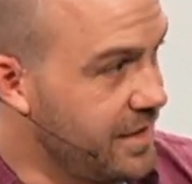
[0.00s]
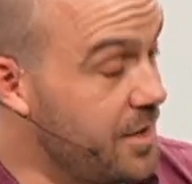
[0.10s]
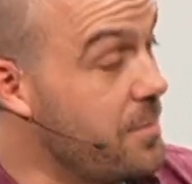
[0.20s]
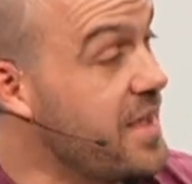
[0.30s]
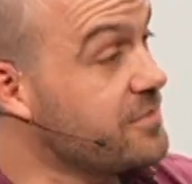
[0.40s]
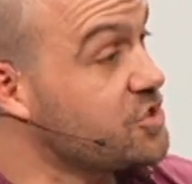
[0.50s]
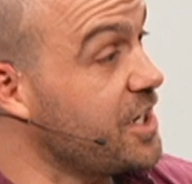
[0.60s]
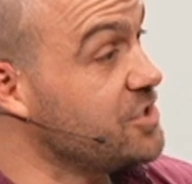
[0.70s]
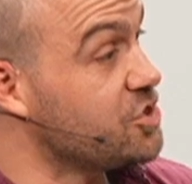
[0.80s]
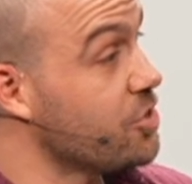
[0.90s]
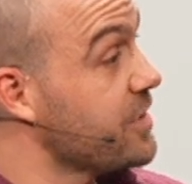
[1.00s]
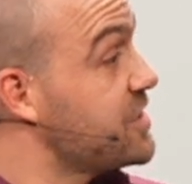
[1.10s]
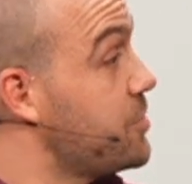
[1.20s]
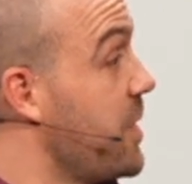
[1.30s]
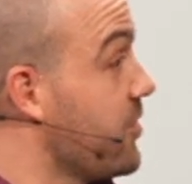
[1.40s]
It may have changed your
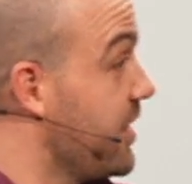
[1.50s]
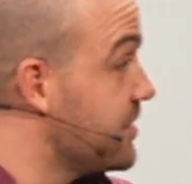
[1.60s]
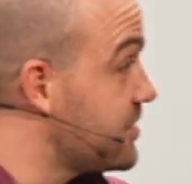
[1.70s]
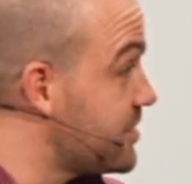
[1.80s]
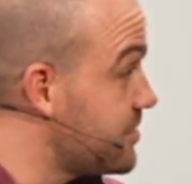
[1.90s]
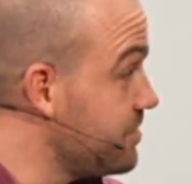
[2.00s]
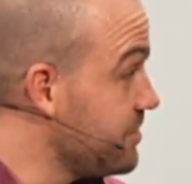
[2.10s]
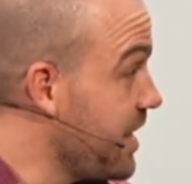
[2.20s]
experience.